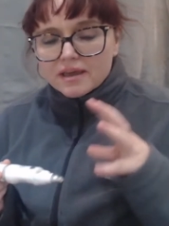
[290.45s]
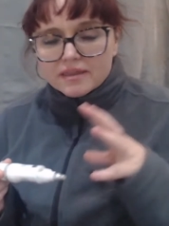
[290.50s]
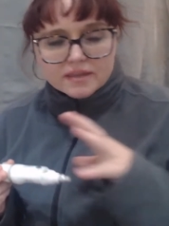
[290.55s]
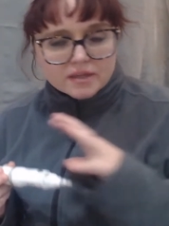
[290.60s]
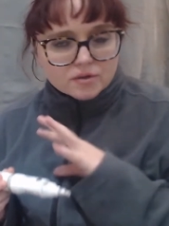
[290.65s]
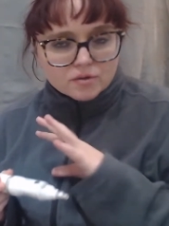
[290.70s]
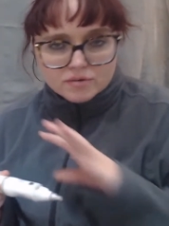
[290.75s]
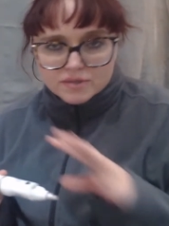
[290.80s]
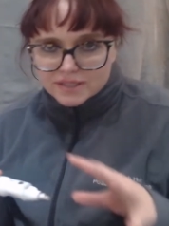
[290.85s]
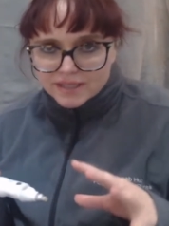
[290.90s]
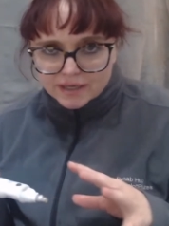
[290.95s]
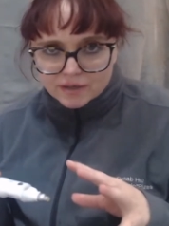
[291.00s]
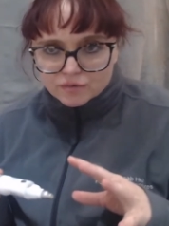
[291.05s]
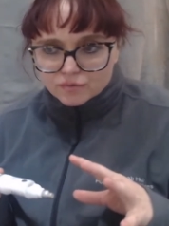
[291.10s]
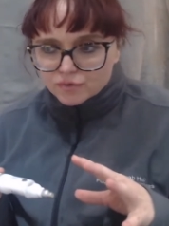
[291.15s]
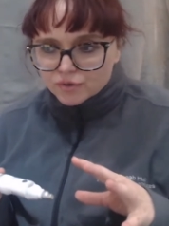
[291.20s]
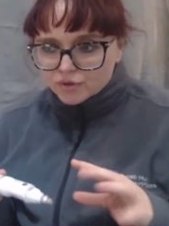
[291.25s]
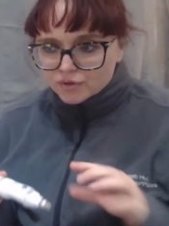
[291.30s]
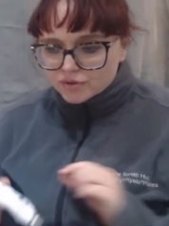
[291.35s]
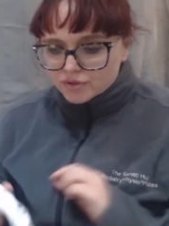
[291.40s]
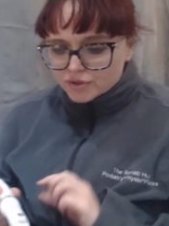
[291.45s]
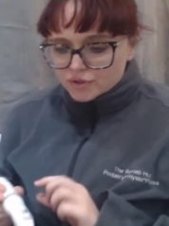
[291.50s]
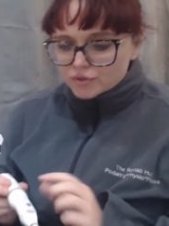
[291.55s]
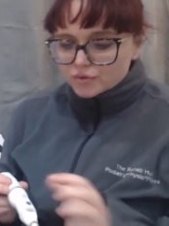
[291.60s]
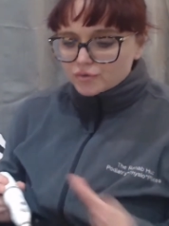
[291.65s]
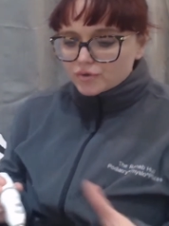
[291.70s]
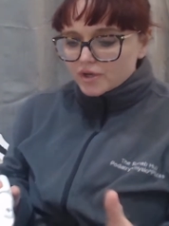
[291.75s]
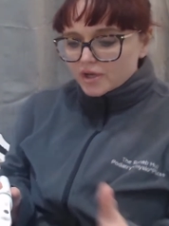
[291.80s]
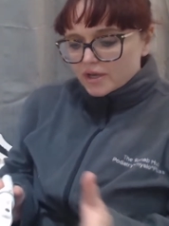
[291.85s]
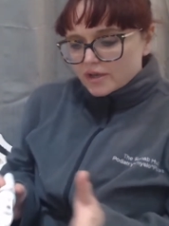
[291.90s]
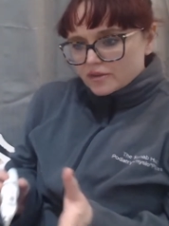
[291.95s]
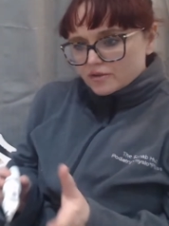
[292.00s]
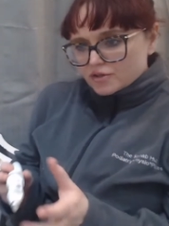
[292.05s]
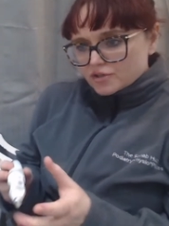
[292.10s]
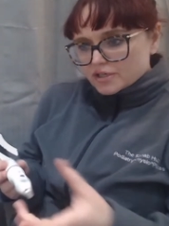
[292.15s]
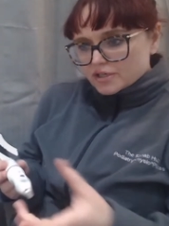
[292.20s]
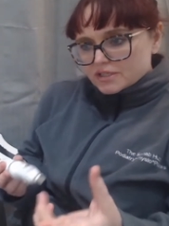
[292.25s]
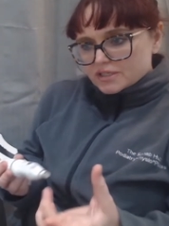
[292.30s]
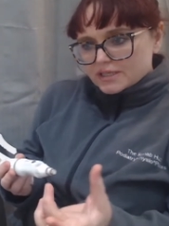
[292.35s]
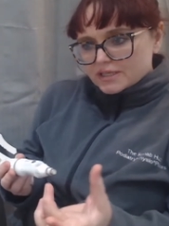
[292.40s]
They're all single use, so
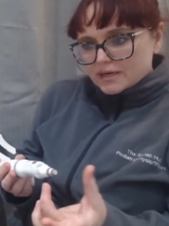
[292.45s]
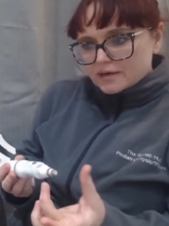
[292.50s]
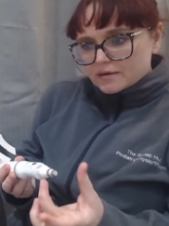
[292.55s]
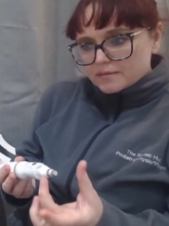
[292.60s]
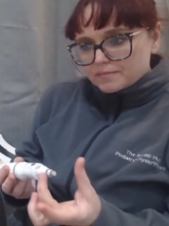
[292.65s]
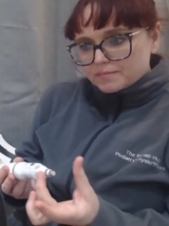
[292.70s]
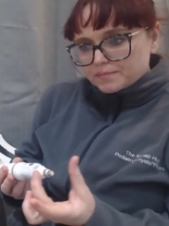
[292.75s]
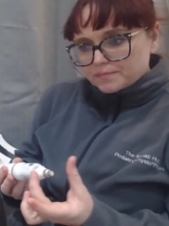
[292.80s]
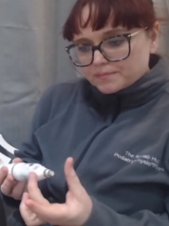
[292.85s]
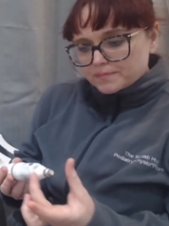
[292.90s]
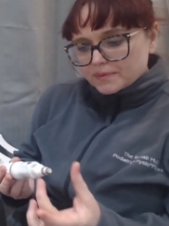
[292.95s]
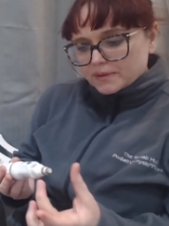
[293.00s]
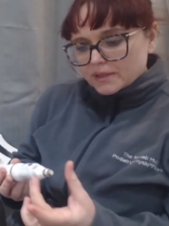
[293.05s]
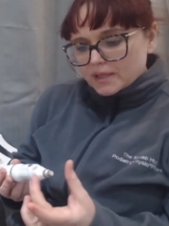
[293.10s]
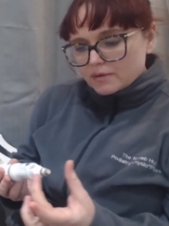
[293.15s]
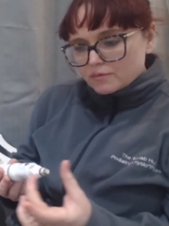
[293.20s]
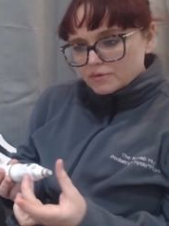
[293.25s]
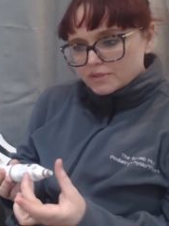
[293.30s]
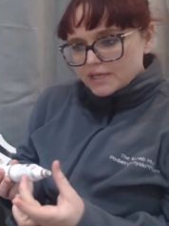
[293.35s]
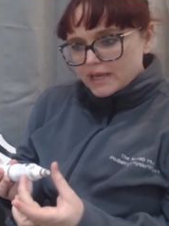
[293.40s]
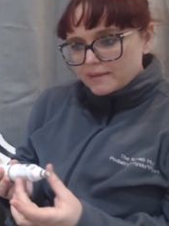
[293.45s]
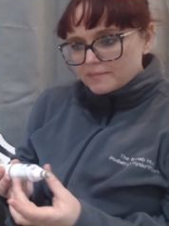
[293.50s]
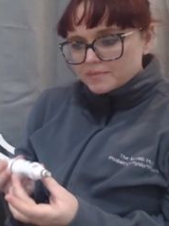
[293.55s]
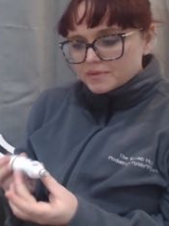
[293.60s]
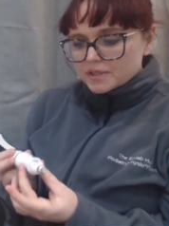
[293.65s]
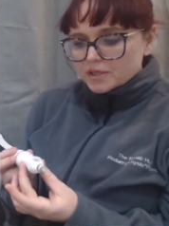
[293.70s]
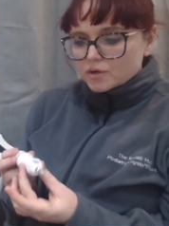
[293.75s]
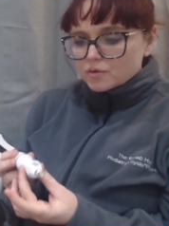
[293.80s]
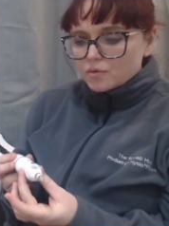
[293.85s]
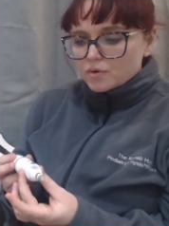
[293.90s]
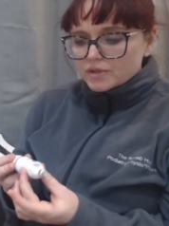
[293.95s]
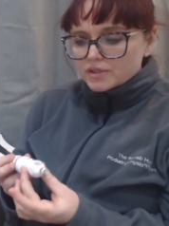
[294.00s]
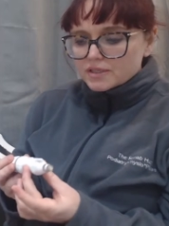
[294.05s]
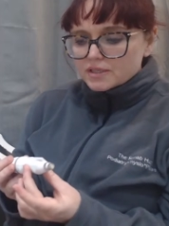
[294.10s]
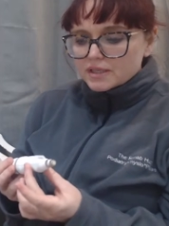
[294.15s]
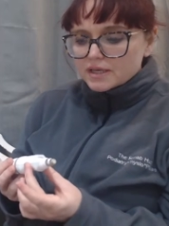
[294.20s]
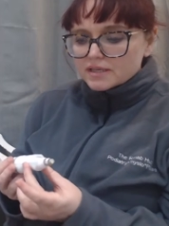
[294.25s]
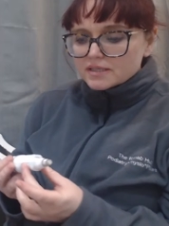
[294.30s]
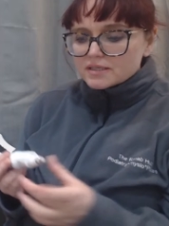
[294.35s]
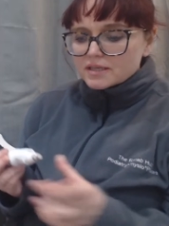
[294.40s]
there's certain little tips that go
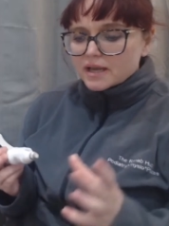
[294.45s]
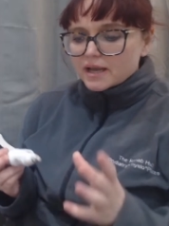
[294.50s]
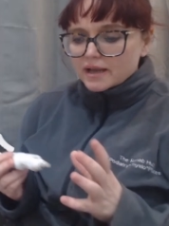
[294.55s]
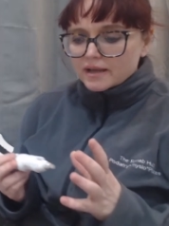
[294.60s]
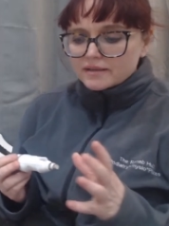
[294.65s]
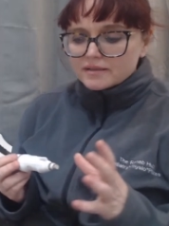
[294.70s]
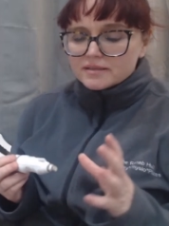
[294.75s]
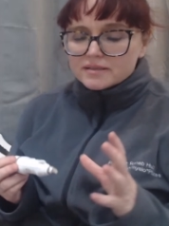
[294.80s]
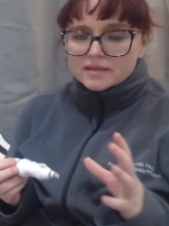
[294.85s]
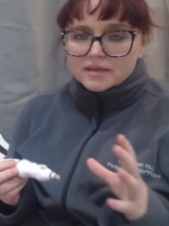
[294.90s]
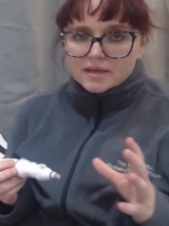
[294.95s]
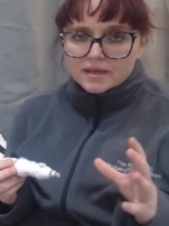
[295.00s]
into this, and